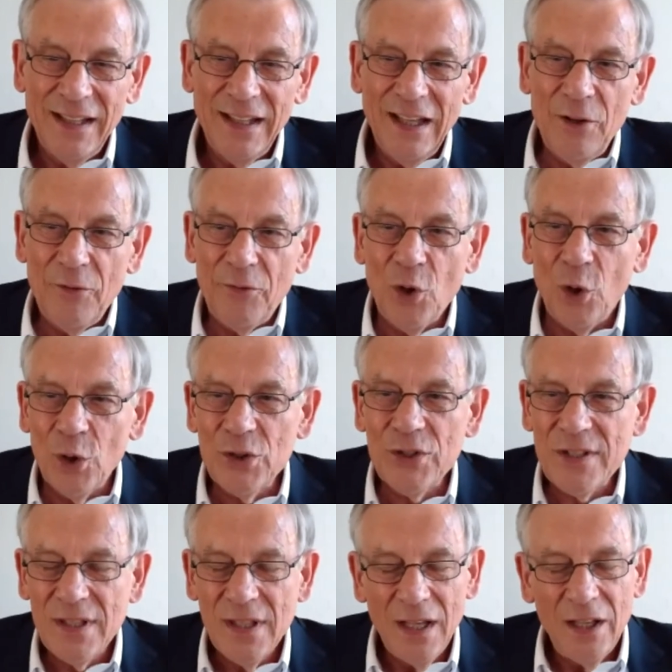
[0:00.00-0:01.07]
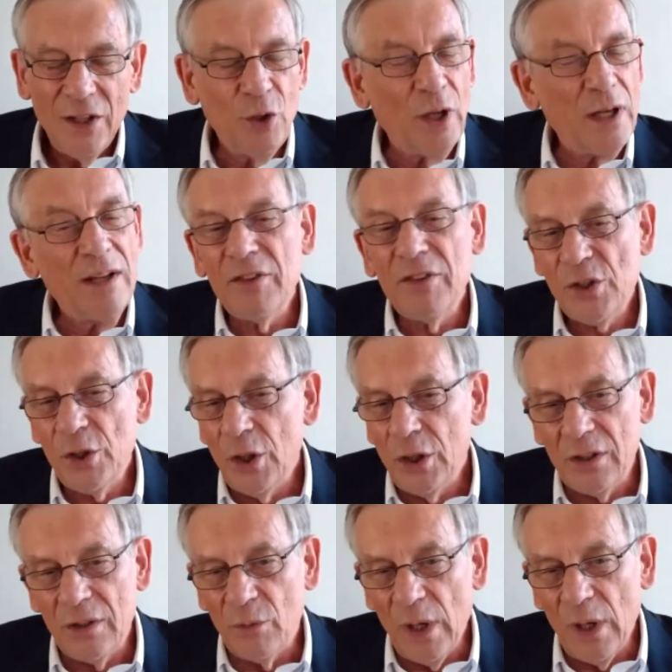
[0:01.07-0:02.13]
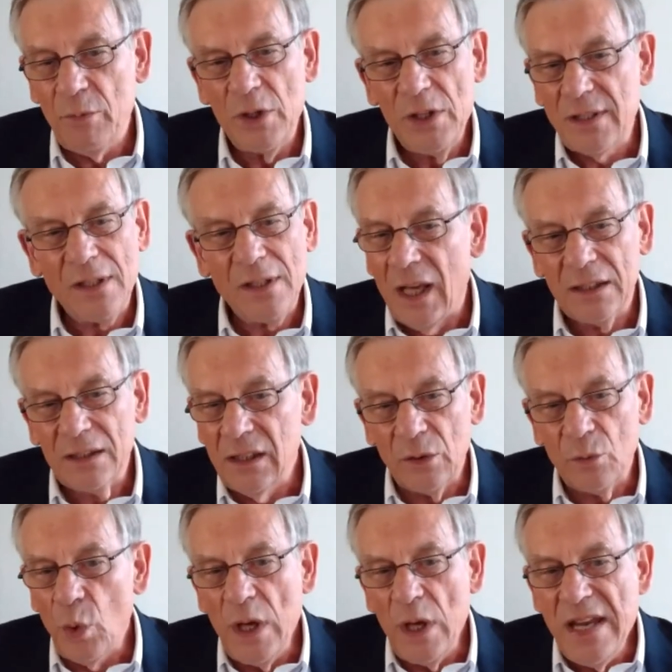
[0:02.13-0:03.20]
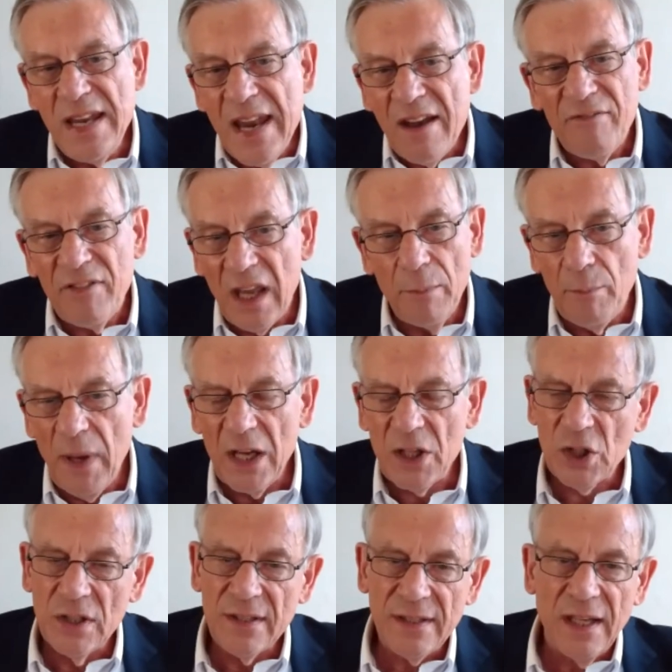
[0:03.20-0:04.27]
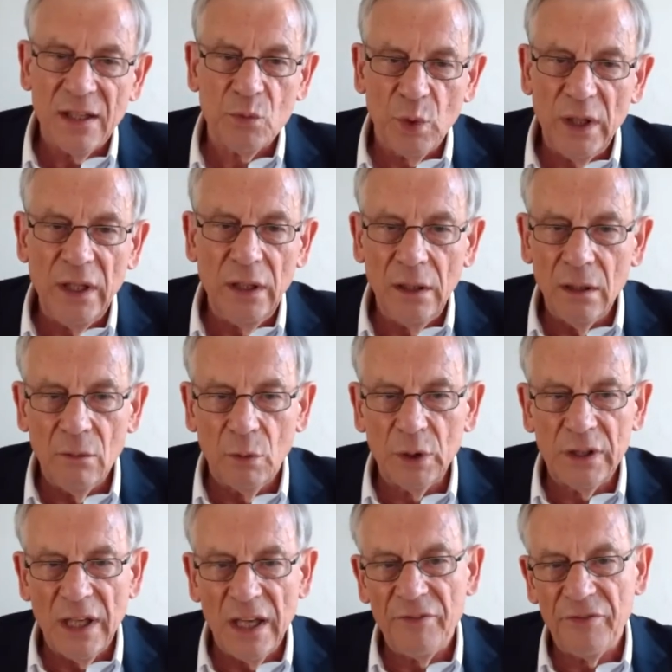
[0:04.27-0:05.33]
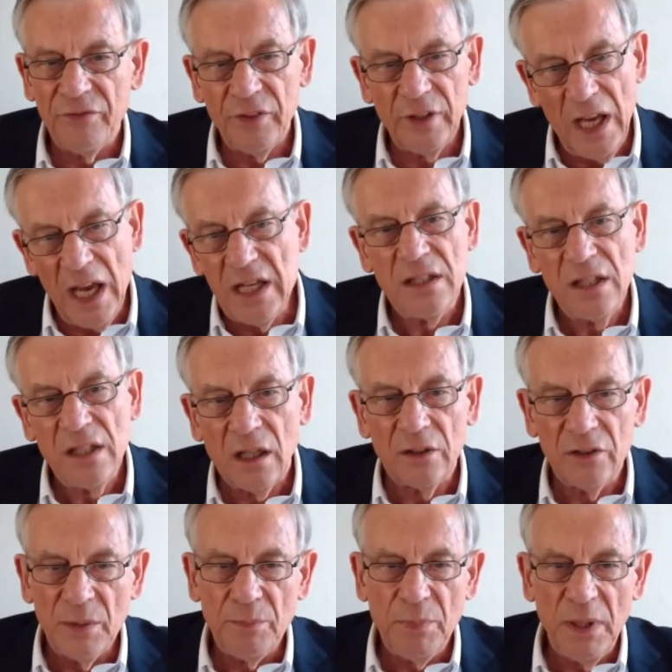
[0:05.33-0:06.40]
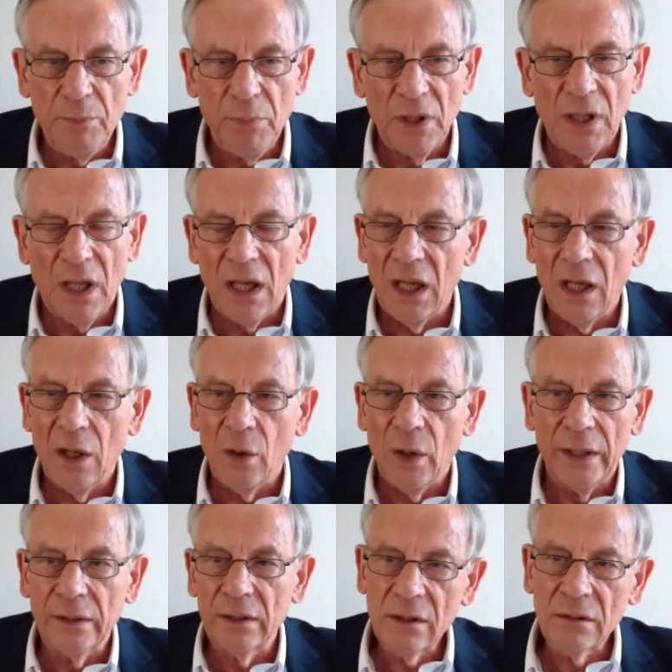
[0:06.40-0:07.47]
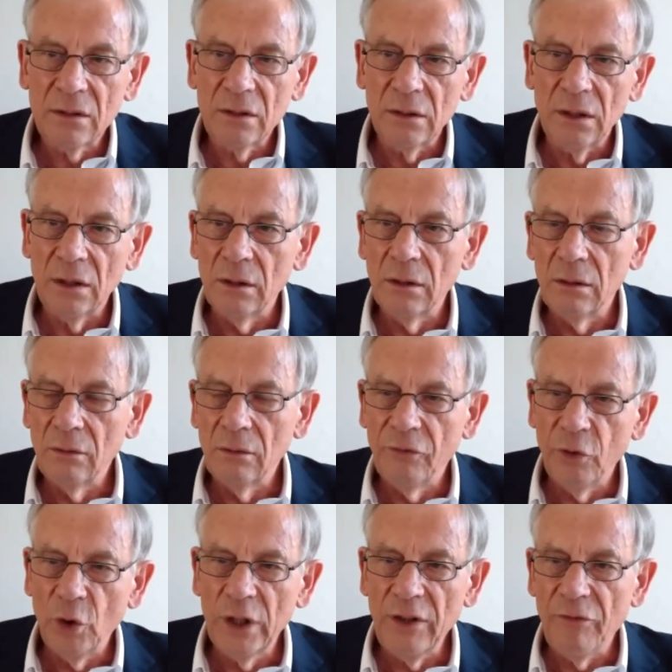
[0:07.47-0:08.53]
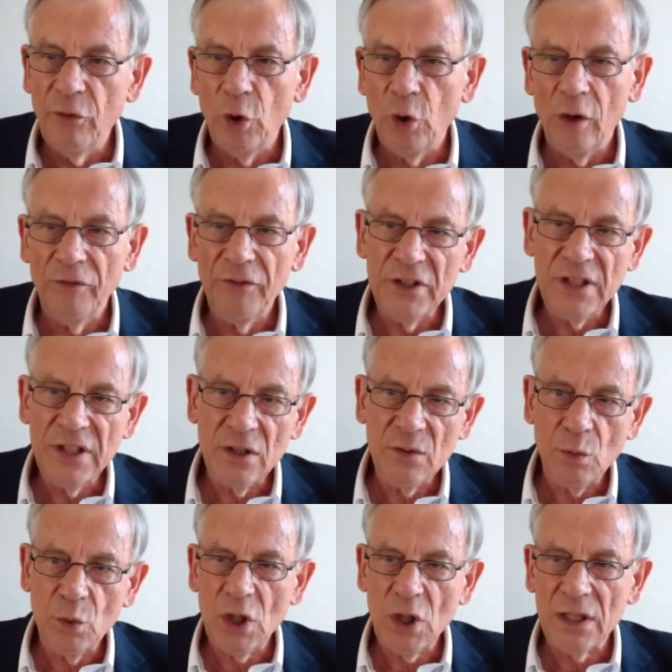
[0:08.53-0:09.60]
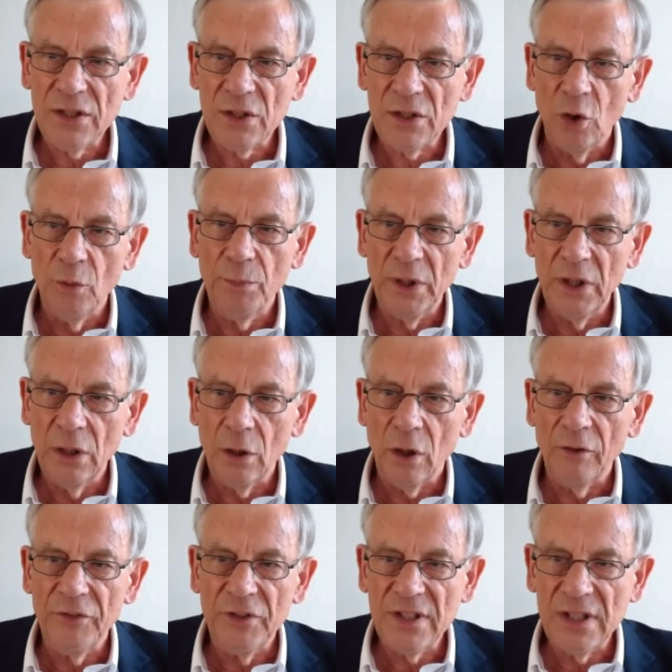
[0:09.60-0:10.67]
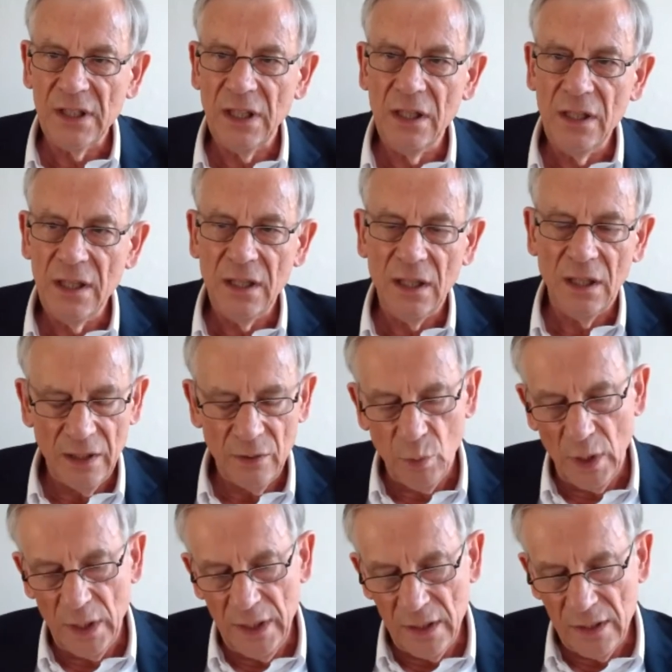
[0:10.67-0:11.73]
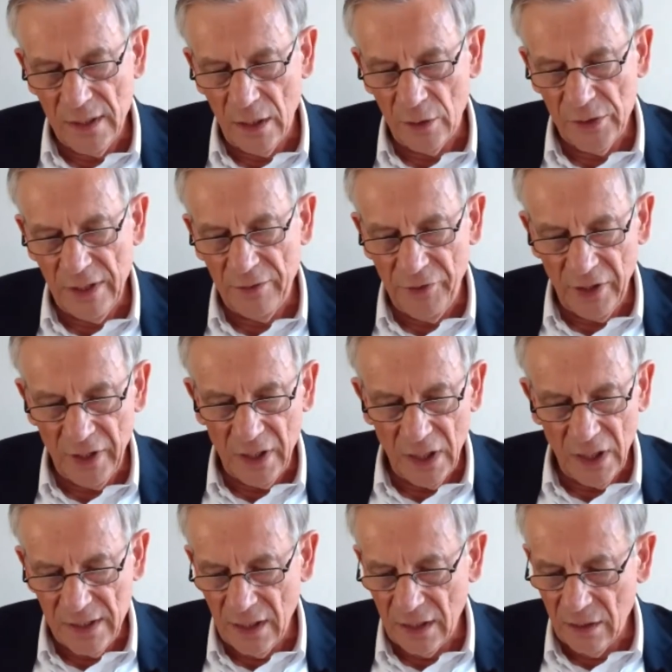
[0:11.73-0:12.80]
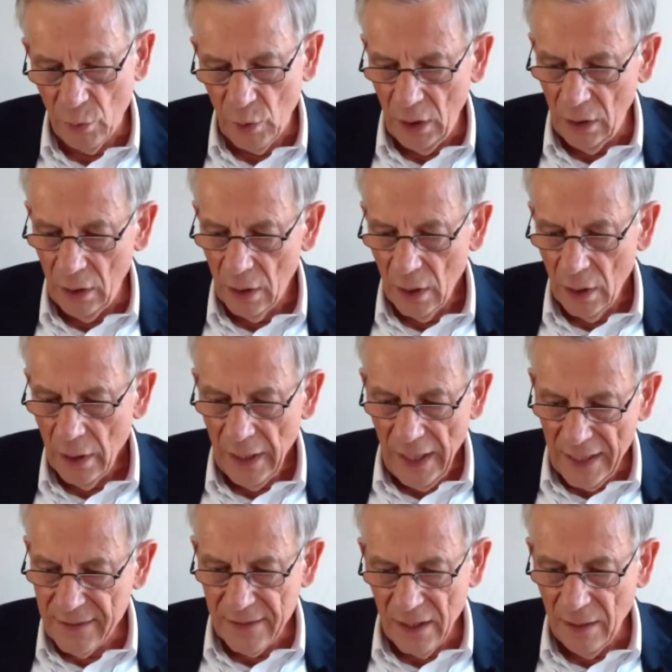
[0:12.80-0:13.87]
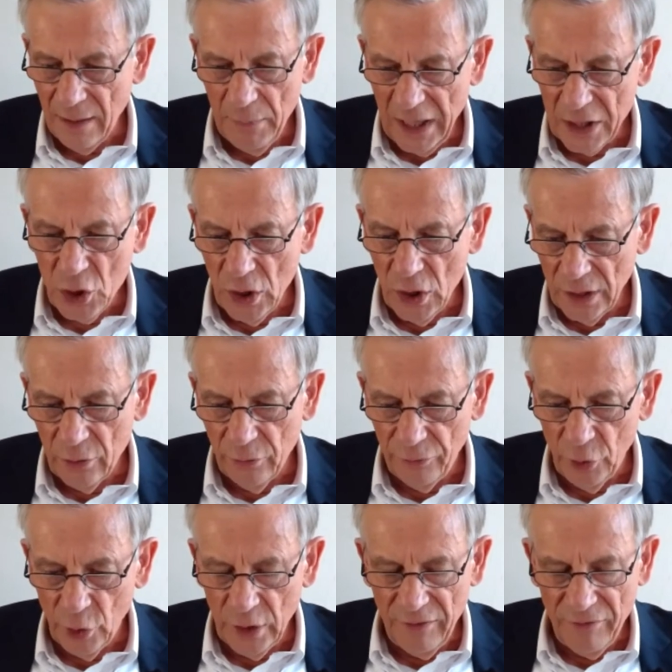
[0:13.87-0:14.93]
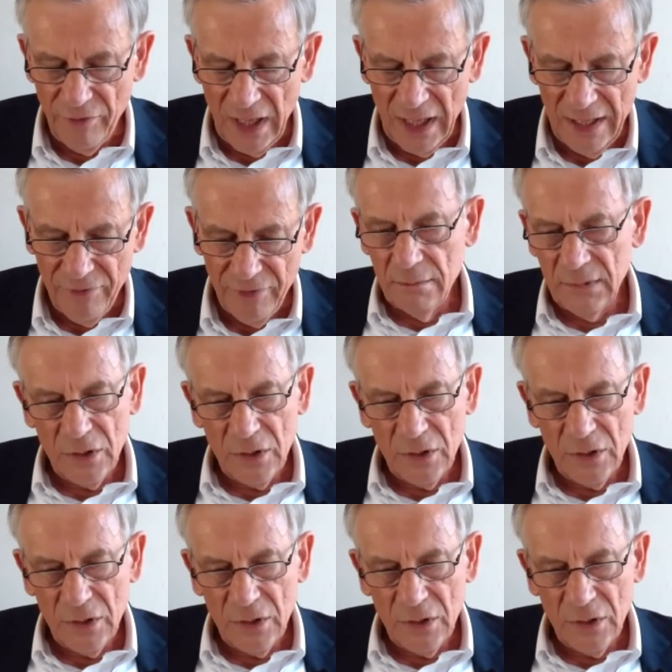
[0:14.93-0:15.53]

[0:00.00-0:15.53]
And of course, you're never certain. When we started, we never imagined that we would have 1,800 people now and 44 offices. We just opened an office in India and one in South Africa that will add the number actually to 45.